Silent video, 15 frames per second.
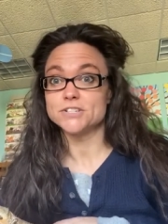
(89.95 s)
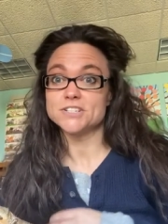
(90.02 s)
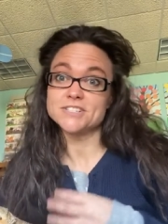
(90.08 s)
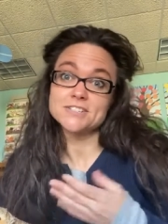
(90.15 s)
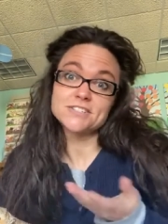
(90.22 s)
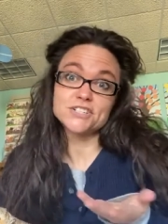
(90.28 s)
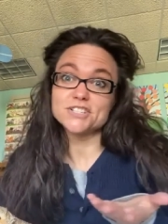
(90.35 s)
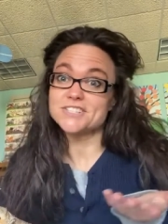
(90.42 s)

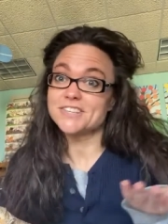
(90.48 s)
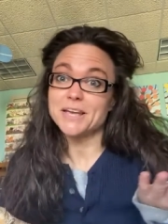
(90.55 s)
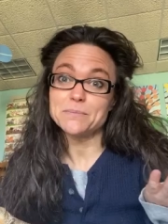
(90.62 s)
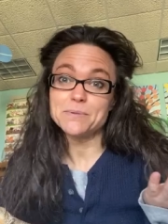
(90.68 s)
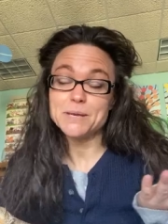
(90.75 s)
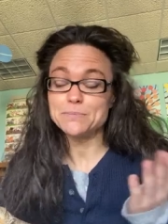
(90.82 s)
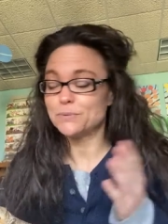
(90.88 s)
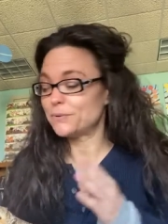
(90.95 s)
Just, just like
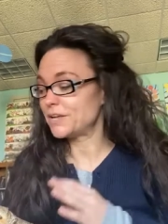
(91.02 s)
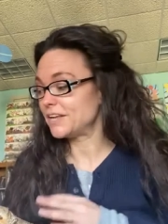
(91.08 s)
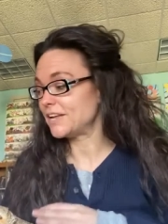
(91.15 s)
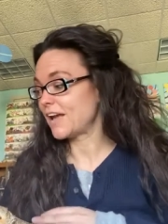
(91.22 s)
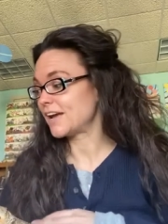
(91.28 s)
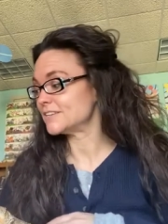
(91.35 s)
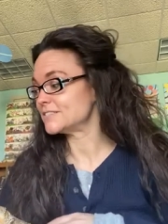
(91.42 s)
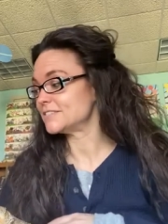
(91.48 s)
people, he
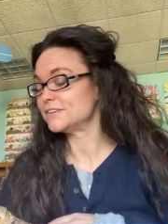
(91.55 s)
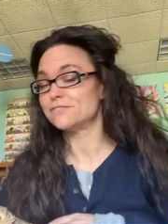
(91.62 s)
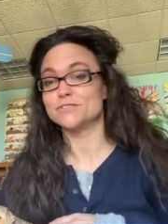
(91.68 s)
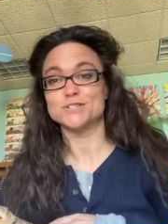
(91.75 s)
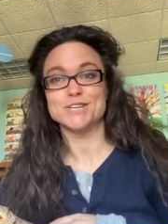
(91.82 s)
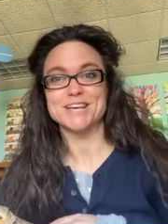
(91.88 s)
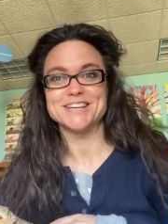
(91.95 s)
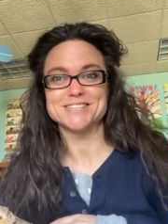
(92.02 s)
has
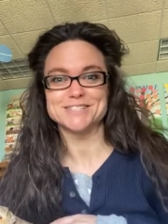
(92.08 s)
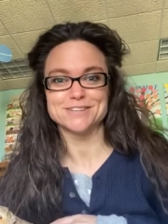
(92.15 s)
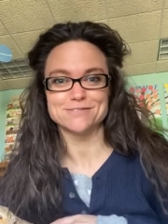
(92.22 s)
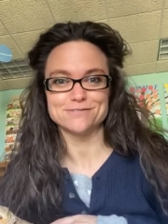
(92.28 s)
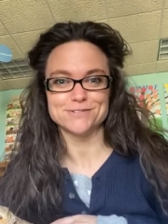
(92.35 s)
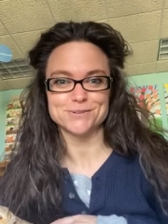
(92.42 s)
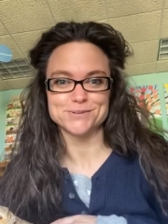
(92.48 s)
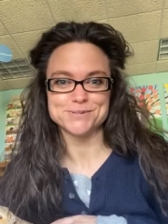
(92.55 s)
different tastes in
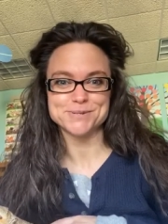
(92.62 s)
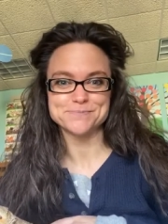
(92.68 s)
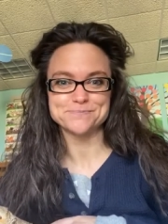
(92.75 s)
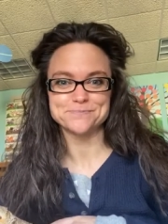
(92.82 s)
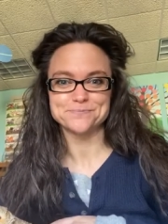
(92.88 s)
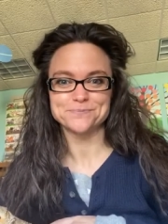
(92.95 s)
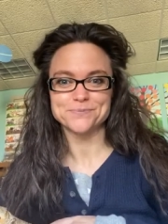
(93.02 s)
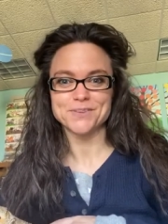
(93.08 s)
food.
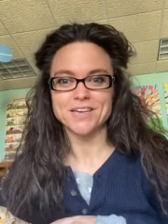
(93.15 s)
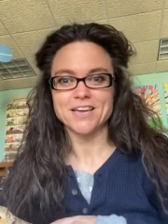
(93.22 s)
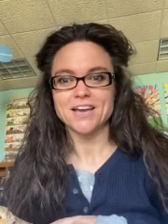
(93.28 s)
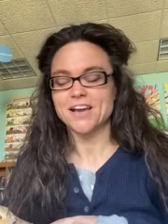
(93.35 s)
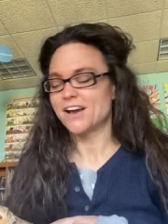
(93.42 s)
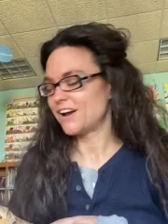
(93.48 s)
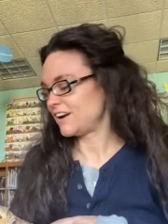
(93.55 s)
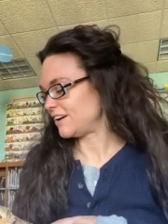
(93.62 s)

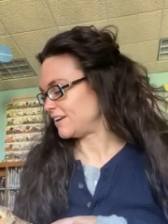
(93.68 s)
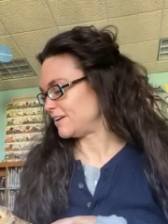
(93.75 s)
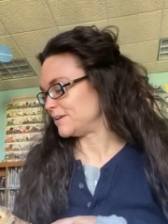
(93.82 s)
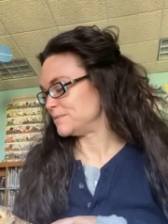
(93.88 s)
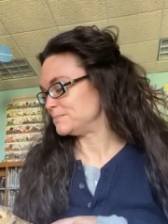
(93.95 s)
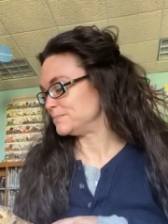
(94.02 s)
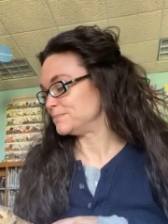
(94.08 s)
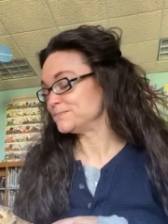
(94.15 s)

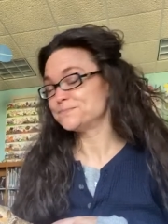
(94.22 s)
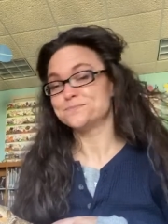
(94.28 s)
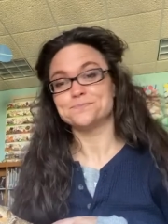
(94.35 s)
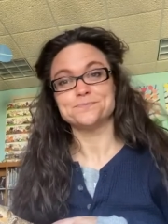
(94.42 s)
Um,